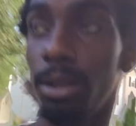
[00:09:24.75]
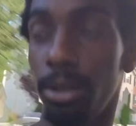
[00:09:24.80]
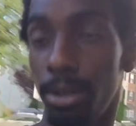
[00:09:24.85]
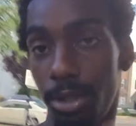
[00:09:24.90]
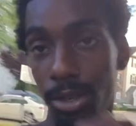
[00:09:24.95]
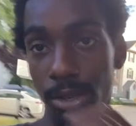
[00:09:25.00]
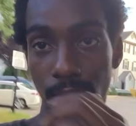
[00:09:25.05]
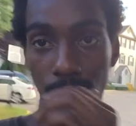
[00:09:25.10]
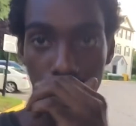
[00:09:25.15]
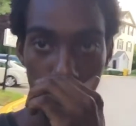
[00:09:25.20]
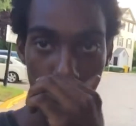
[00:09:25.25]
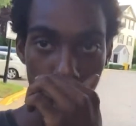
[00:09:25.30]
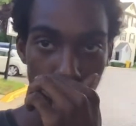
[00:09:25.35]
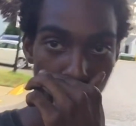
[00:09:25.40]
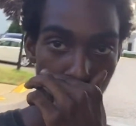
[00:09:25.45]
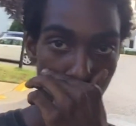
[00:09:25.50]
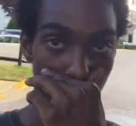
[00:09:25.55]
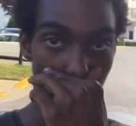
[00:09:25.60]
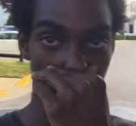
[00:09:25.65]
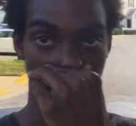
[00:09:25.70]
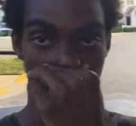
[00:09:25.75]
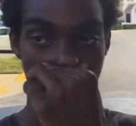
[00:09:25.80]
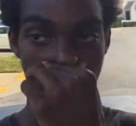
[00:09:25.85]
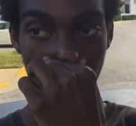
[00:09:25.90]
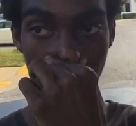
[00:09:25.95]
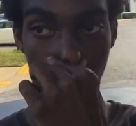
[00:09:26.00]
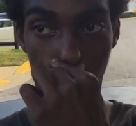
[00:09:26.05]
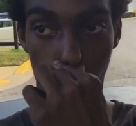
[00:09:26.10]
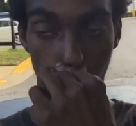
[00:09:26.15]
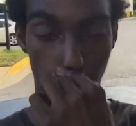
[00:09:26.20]
to
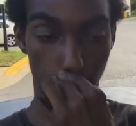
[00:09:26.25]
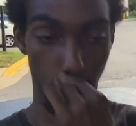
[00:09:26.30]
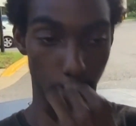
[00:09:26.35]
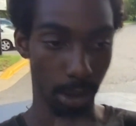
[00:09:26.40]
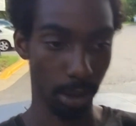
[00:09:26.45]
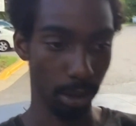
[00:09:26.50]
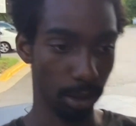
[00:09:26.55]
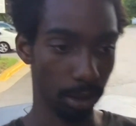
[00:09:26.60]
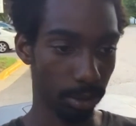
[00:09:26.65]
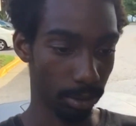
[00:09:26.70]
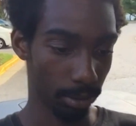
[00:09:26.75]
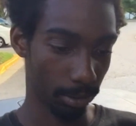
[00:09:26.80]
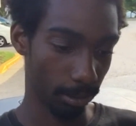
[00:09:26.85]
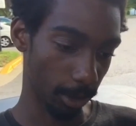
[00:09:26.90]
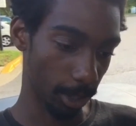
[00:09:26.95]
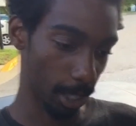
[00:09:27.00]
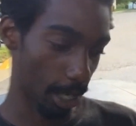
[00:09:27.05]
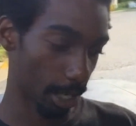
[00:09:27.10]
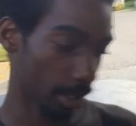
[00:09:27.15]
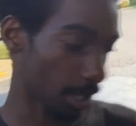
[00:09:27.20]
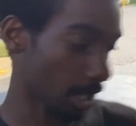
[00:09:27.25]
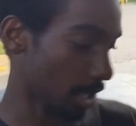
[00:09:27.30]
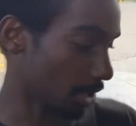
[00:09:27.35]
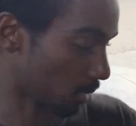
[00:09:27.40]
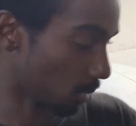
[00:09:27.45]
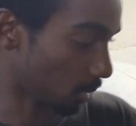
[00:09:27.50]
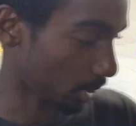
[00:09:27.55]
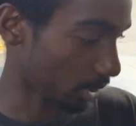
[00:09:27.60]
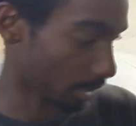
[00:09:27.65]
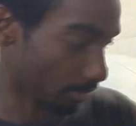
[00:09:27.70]
actually, I just
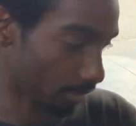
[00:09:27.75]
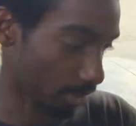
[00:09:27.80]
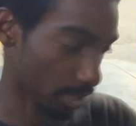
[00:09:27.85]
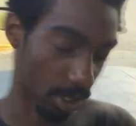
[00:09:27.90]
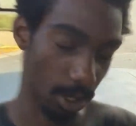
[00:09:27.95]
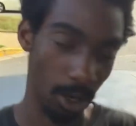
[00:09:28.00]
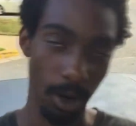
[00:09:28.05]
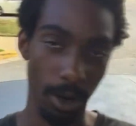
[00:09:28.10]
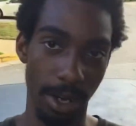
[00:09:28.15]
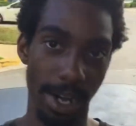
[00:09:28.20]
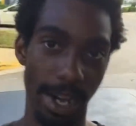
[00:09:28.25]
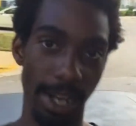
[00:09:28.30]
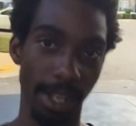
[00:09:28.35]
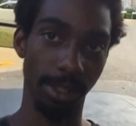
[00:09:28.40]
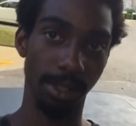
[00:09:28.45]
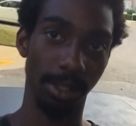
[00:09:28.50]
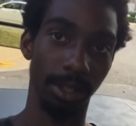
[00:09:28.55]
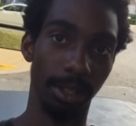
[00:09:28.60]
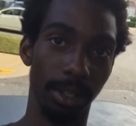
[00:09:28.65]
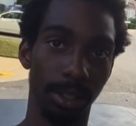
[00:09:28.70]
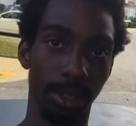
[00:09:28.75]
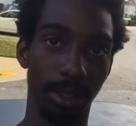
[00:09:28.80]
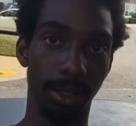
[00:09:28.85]
want to give this car a nice, like,